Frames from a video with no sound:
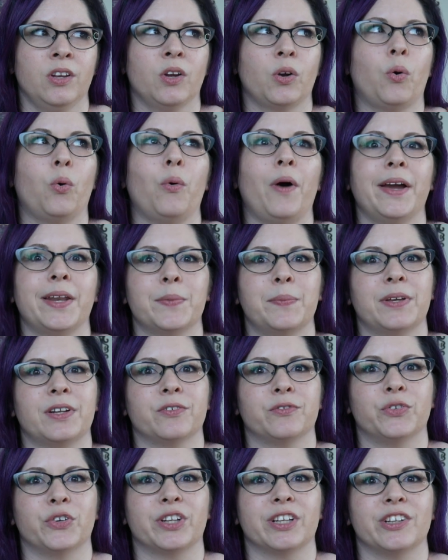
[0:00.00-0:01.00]
quite a bit
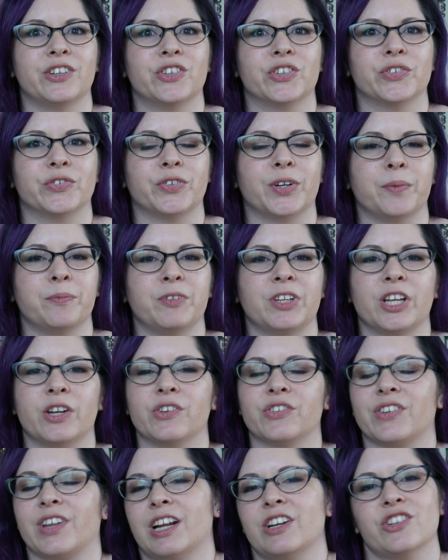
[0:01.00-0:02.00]
of footage from
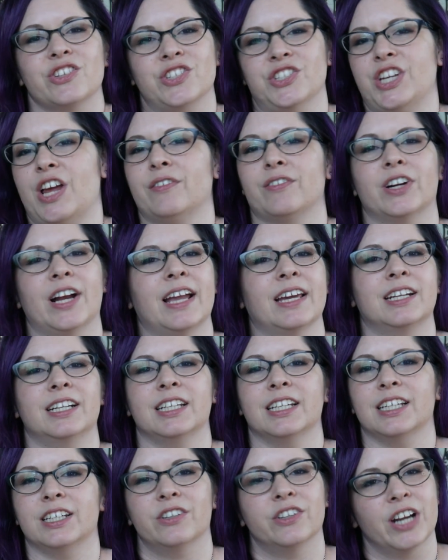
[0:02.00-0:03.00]
videos that I just never
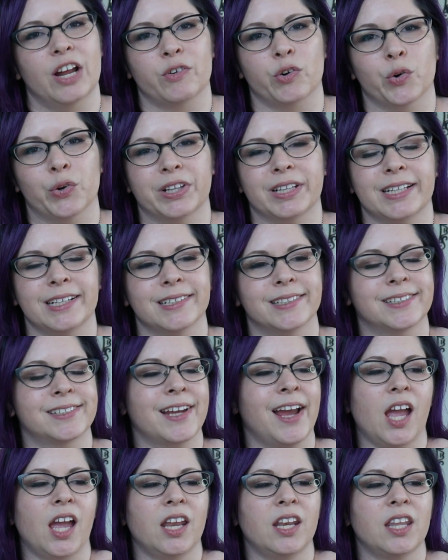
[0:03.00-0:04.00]
edited or never
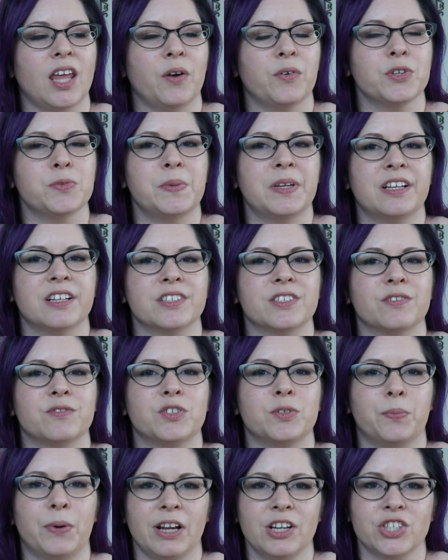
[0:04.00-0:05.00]
released, and that was because
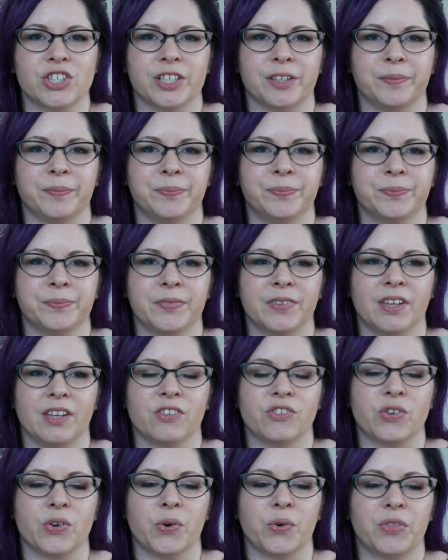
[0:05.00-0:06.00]
of depression.
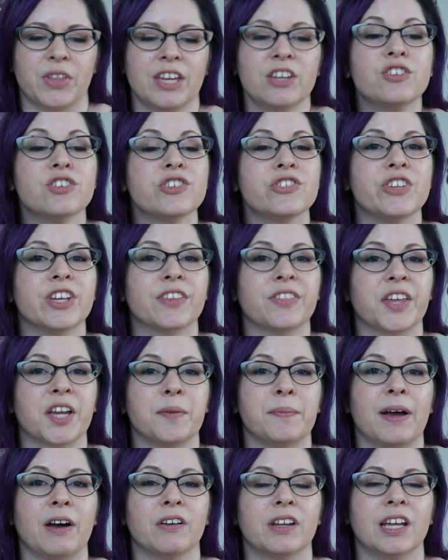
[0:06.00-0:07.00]
And so the interesting thing
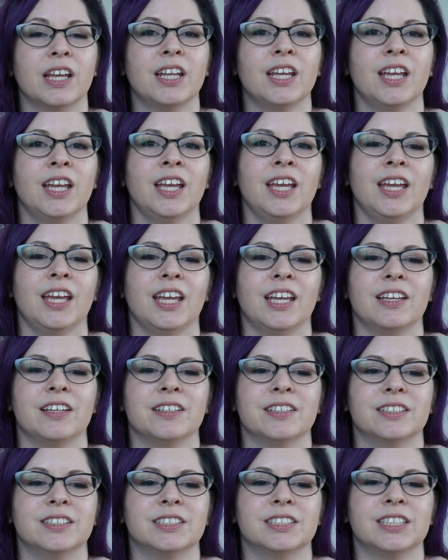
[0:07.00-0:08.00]
about it
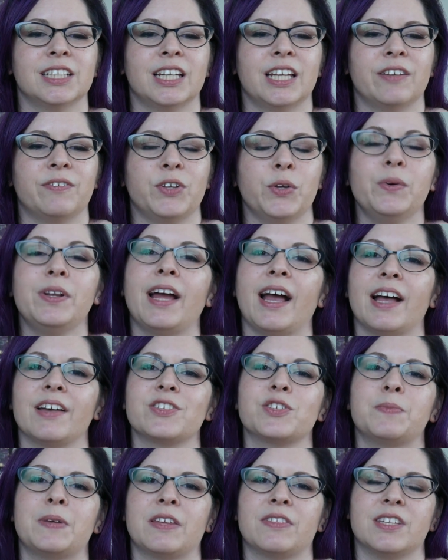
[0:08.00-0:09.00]
is if you had
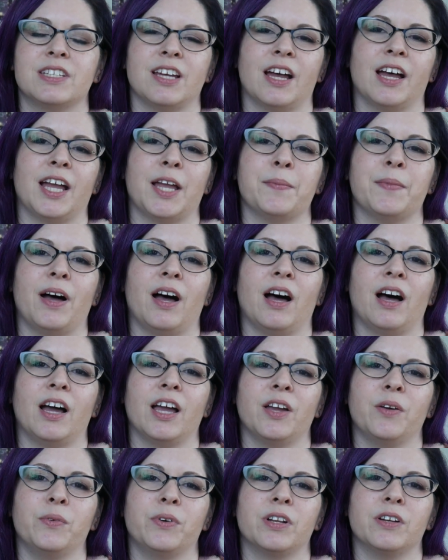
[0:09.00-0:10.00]
asked me at the time,
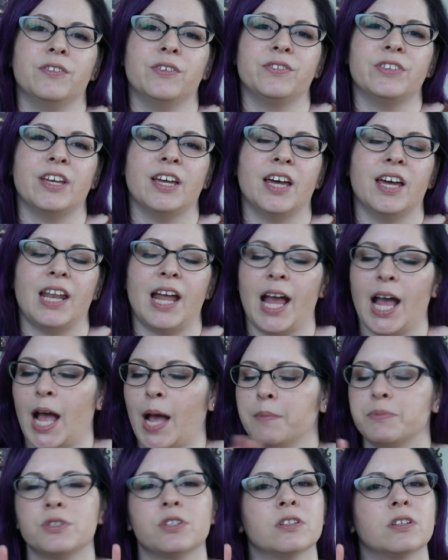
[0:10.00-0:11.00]
I would have said
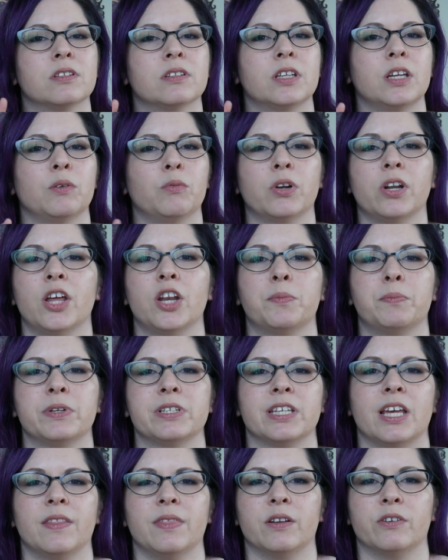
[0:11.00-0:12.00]
absolutely
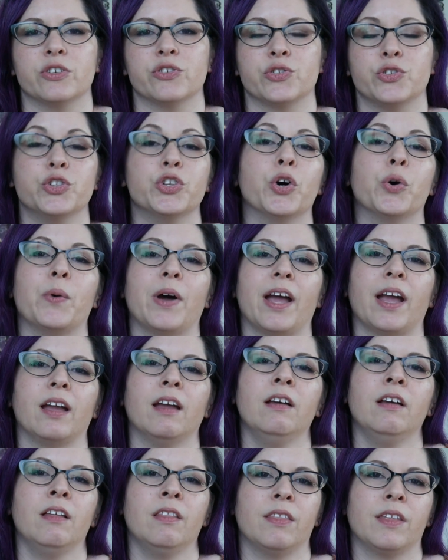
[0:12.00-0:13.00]
100% there is no way
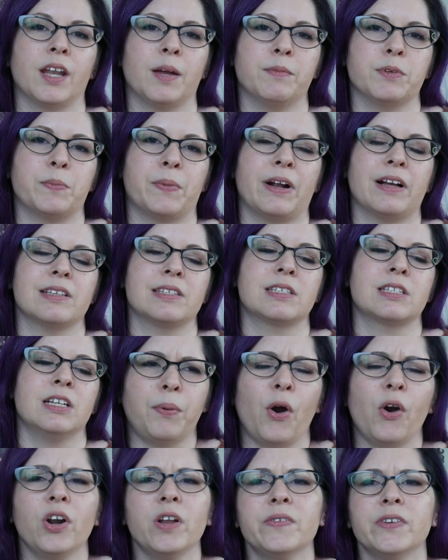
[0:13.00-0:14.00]
that I'm depressed.
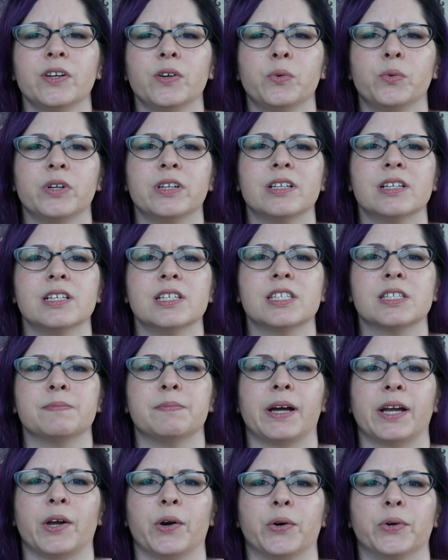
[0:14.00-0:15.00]
Part of it was
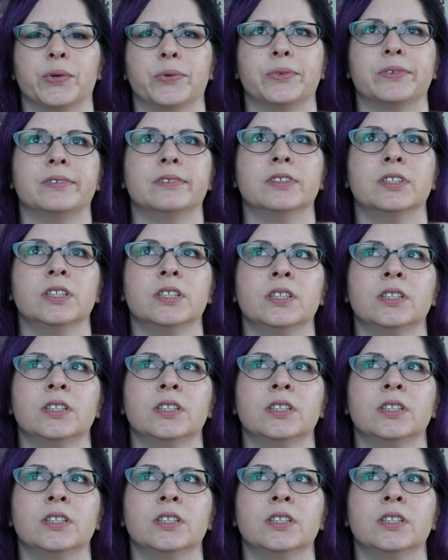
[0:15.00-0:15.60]
my own